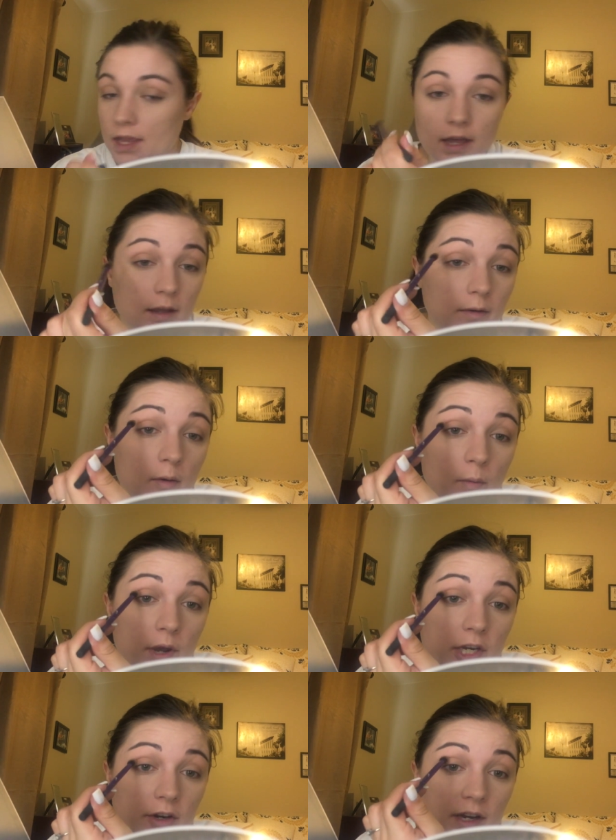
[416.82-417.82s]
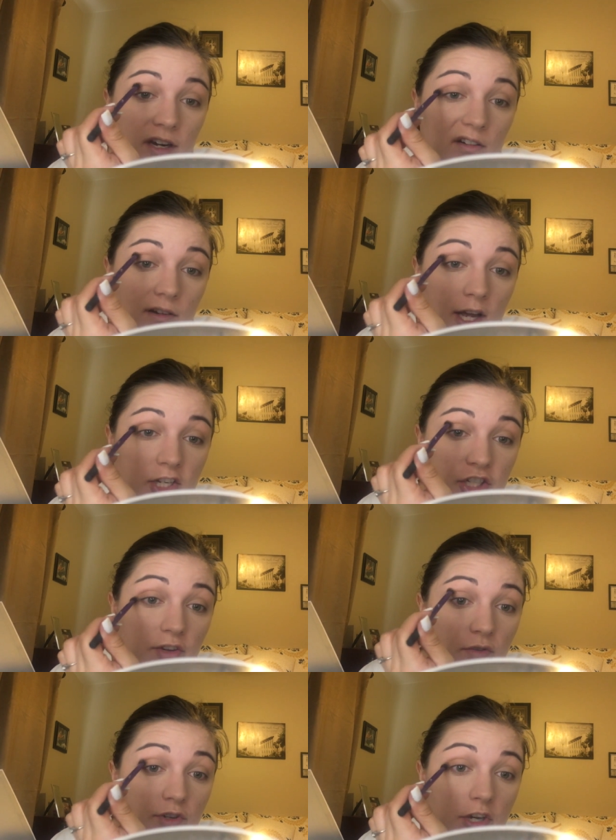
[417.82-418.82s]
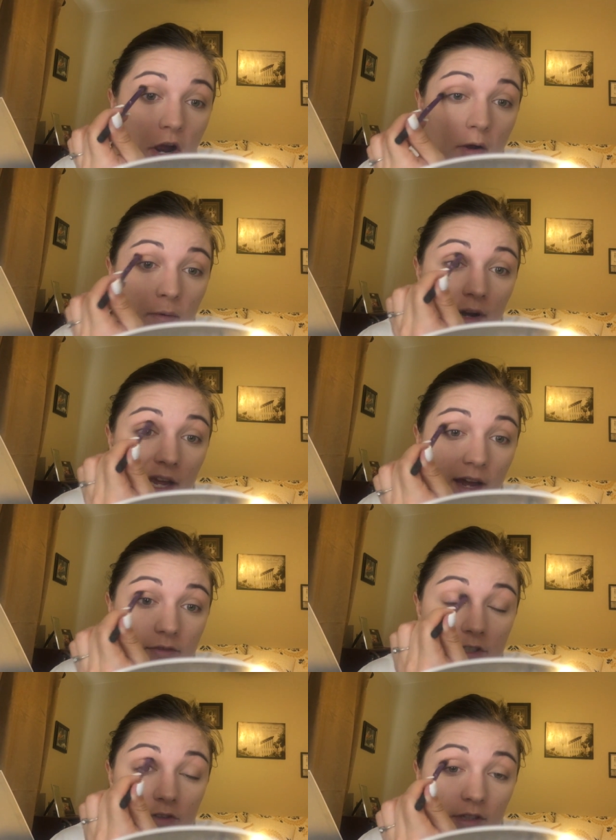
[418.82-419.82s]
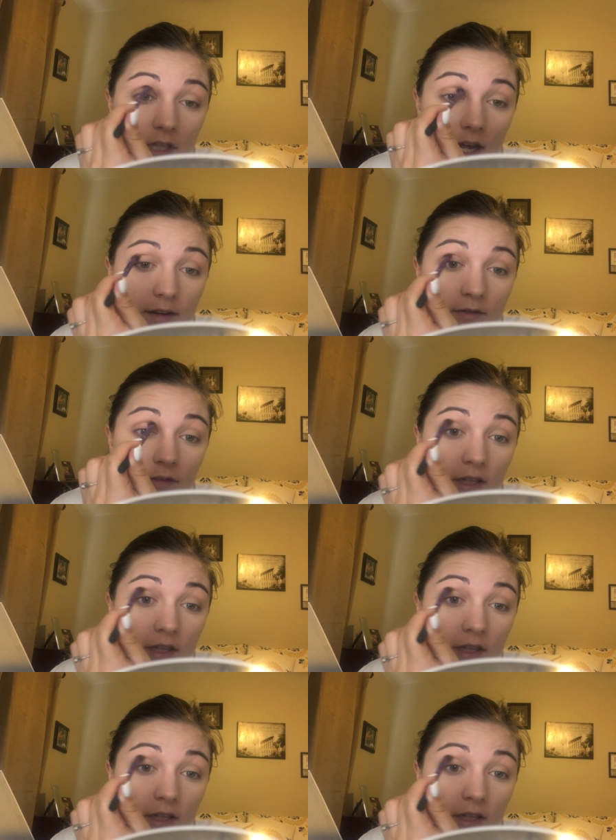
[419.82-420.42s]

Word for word: And when you're in a rush, you don't want to have to do a lot of